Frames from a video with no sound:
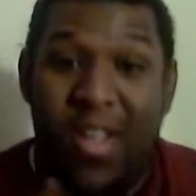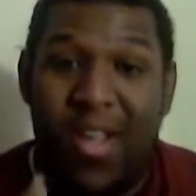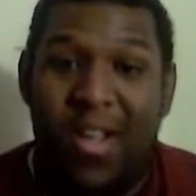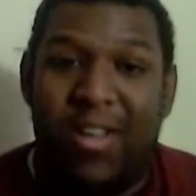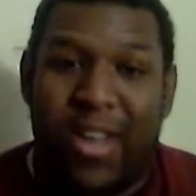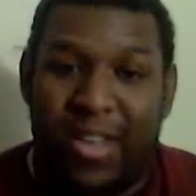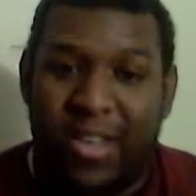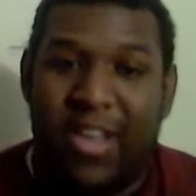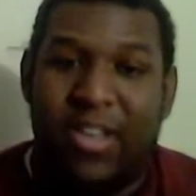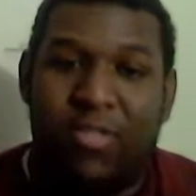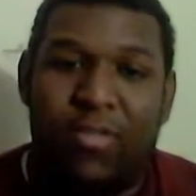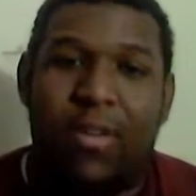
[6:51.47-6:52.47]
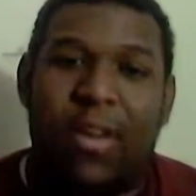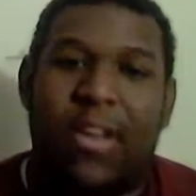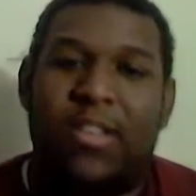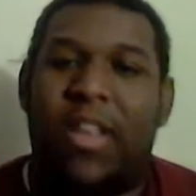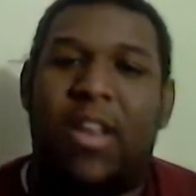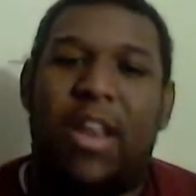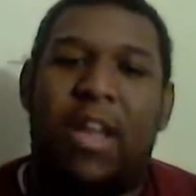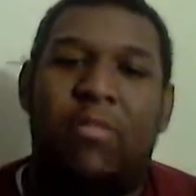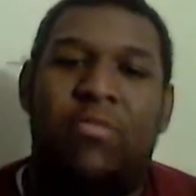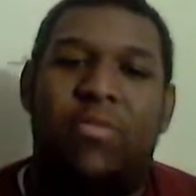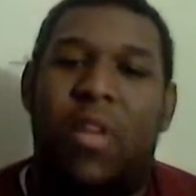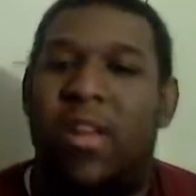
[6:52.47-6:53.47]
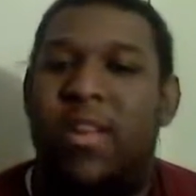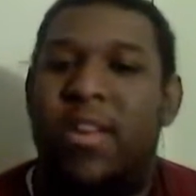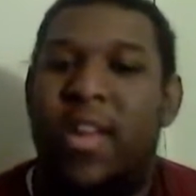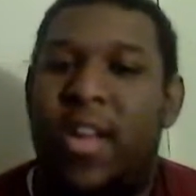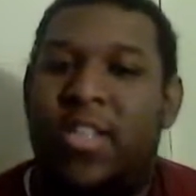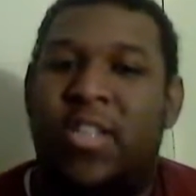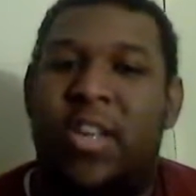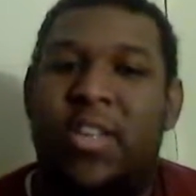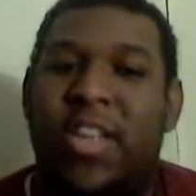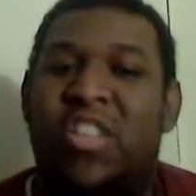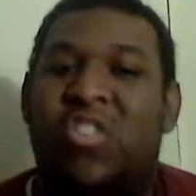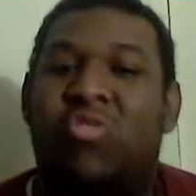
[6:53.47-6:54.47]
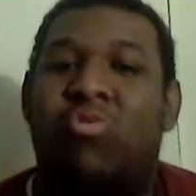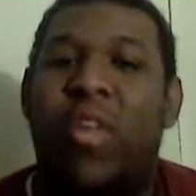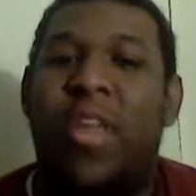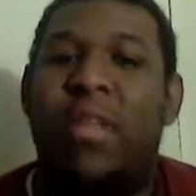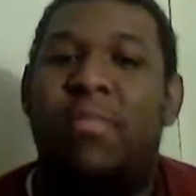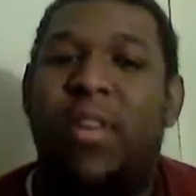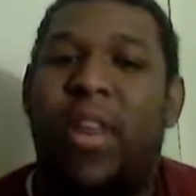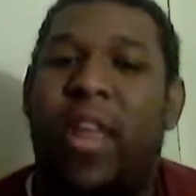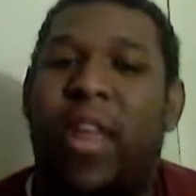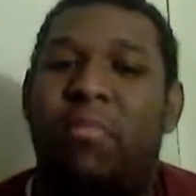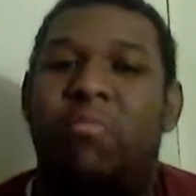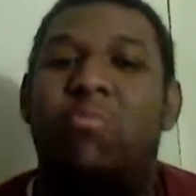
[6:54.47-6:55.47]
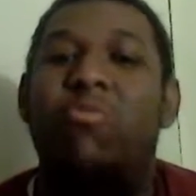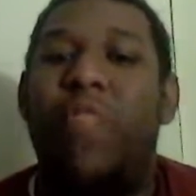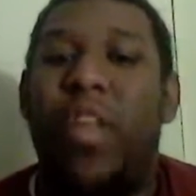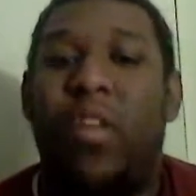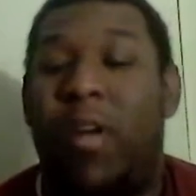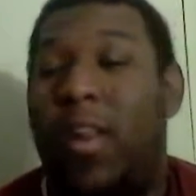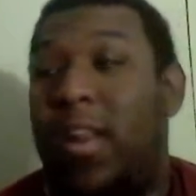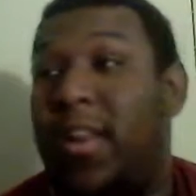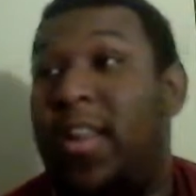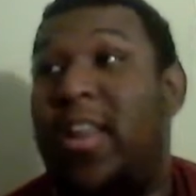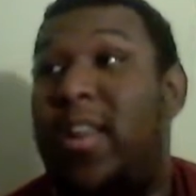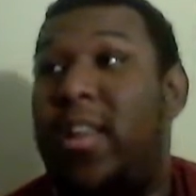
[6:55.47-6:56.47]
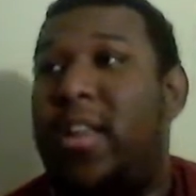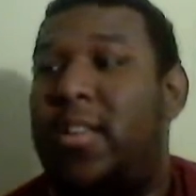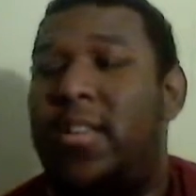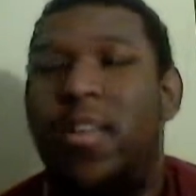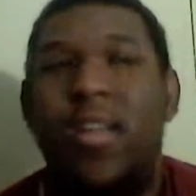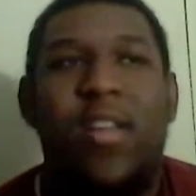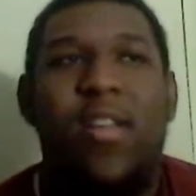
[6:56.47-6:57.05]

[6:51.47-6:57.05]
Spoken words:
That was a nice shot. That screamed like movie quality, at least.